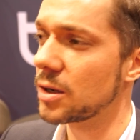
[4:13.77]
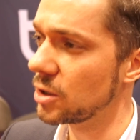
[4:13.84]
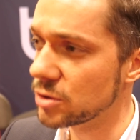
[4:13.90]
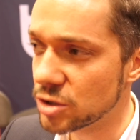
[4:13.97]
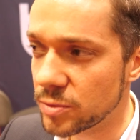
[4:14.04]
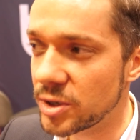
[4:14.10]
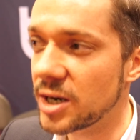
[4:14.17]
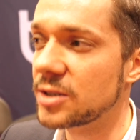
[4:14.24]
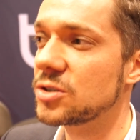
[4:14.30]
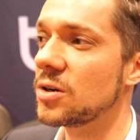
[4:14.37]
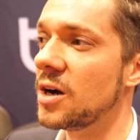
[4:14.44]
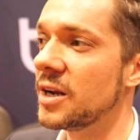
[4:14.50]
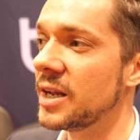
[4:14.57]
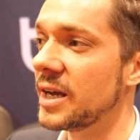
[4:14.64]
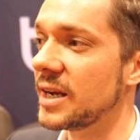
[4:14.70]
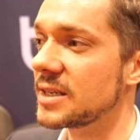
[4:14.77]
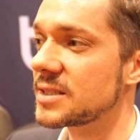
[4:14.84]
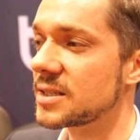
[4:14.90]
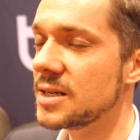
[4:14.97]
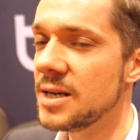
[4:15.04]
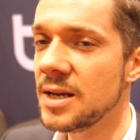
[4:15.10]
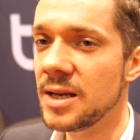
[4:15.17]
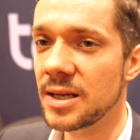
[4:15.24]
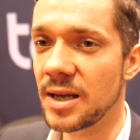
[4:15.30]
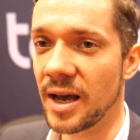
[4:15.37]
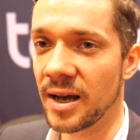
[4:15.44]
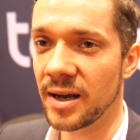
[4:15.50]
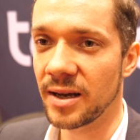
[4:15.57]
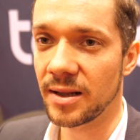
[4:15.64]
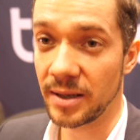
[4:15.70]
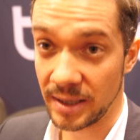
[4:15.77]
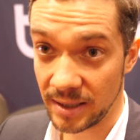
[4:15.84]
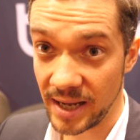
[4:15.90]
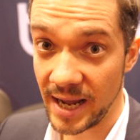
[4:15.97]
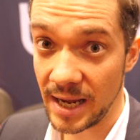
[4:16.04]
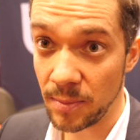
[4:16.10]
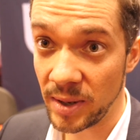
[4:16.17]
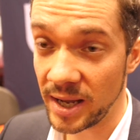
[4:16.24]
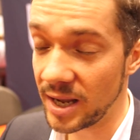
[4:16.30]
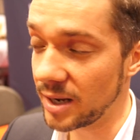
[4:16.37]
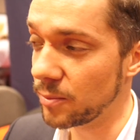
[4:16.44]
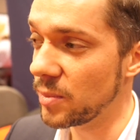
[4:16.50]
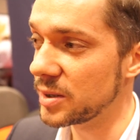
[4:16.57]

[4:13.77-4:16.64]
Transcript: Consumer electronics, uh, in gaming,